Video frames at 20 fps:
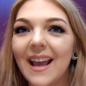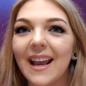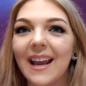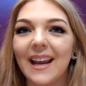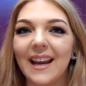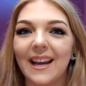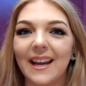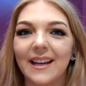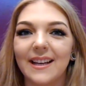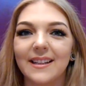
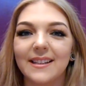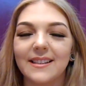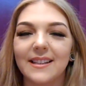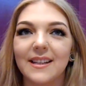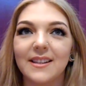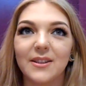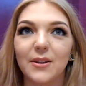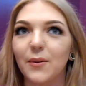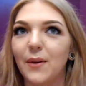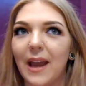and
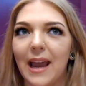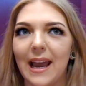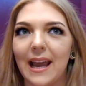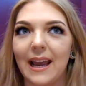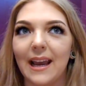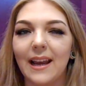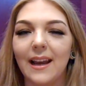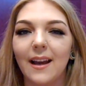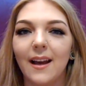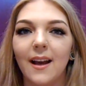it's
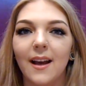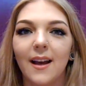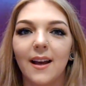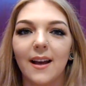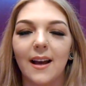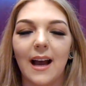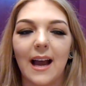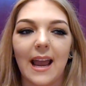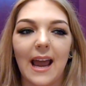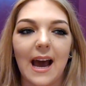okay.
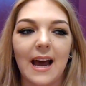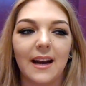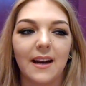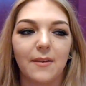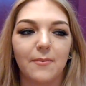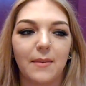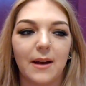I had it in